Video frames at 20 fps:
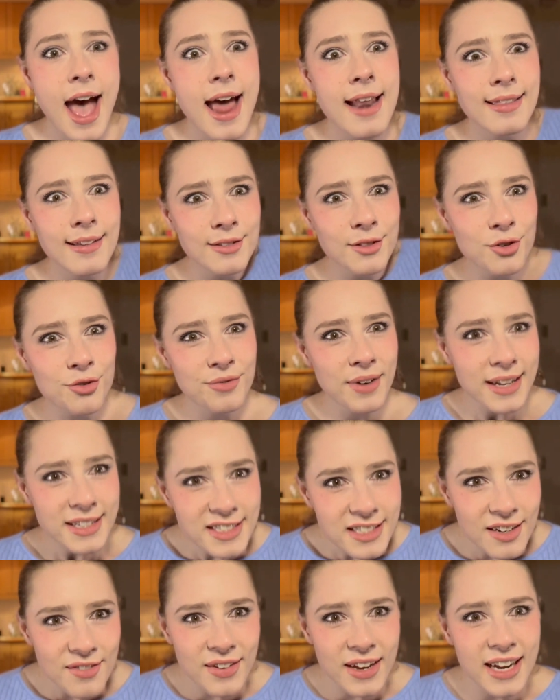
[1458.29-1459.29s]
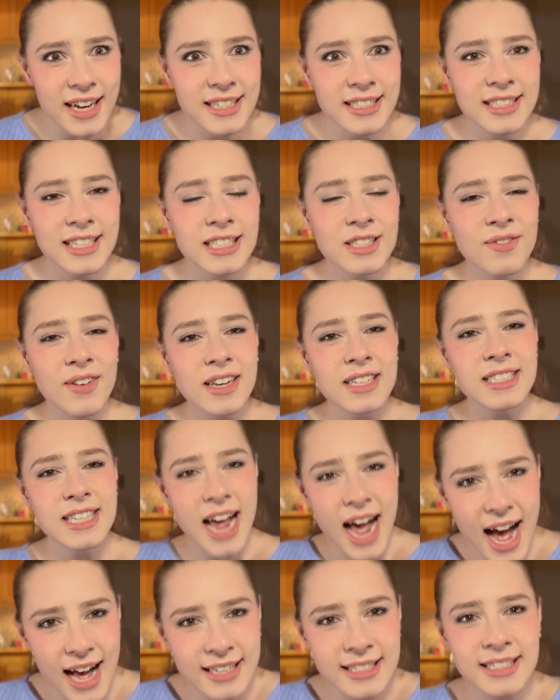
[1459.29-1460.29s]
And then the rest of it is this
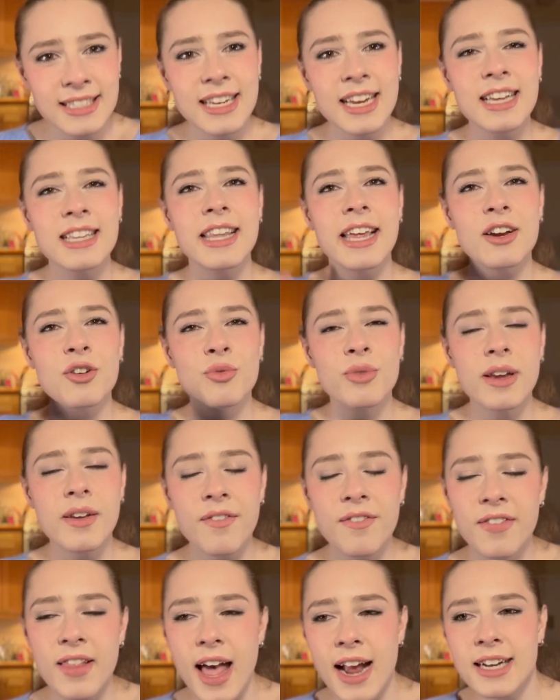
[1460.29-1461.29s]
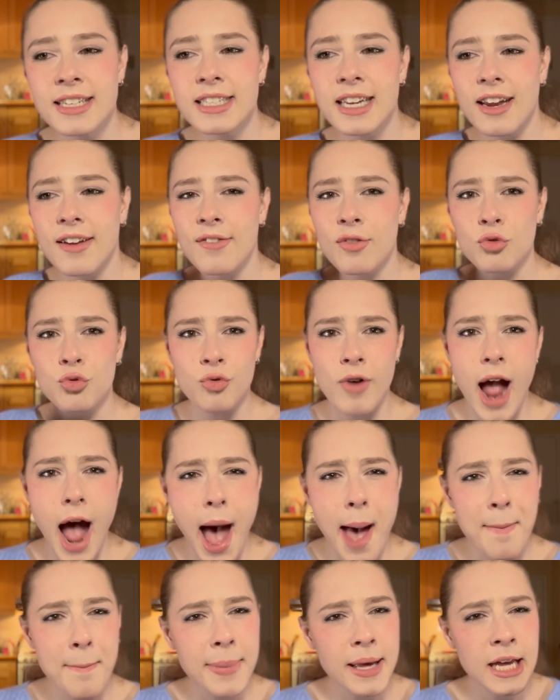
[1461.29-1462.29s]
fantastic like reflective
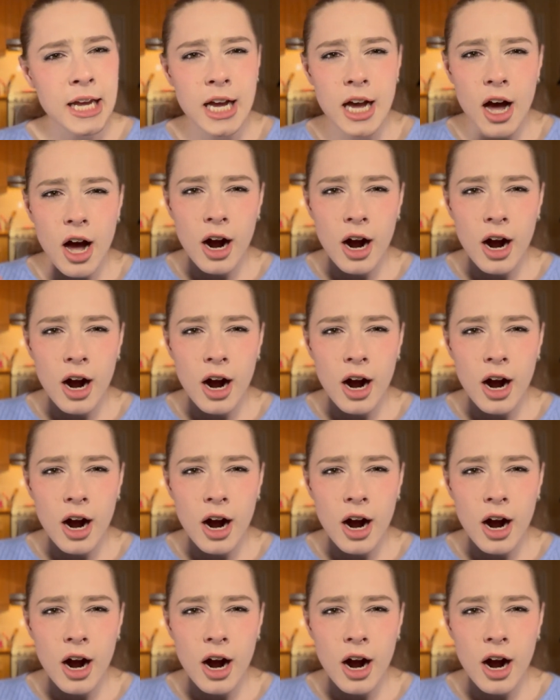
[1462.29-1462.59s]
rap,